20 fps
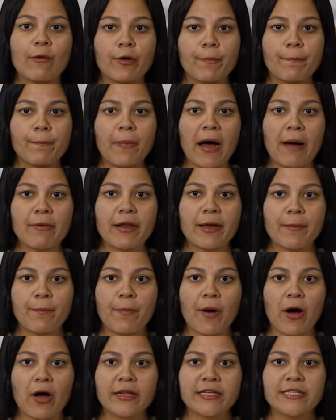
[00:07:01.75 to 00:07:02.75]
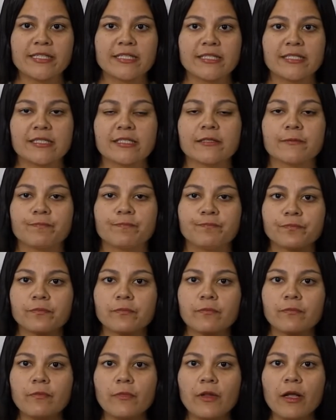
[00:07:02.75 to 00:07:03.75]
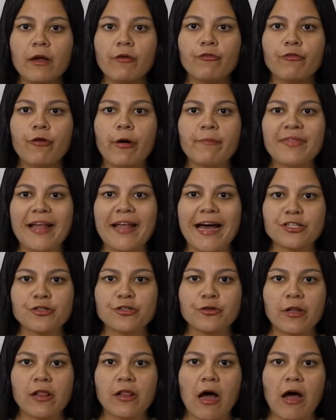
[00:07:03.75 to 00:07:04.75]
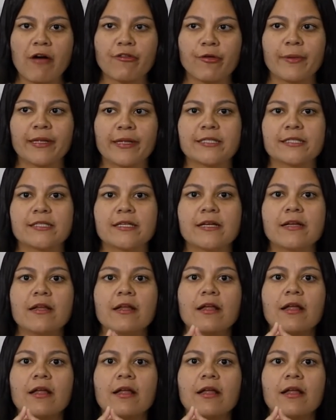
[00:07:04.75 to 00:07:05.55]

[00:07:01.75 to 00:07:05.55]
our public policies from national governments,